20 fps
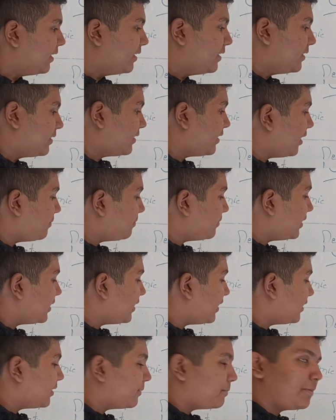Same thing
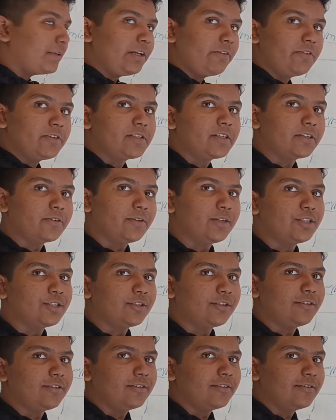like the previous
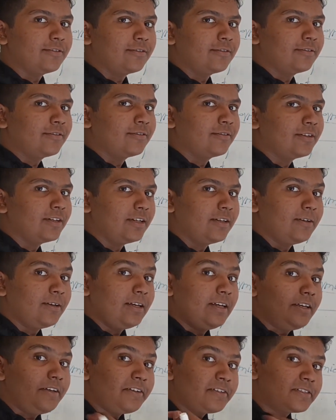equation.
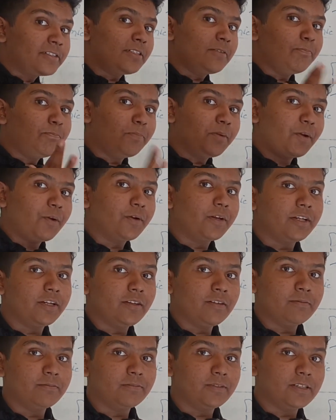It's simple only,
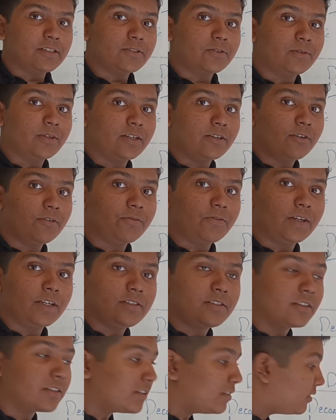just quick of 5
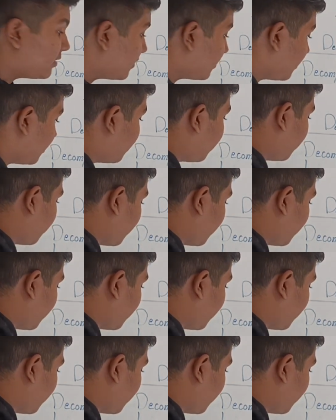seconds is enough.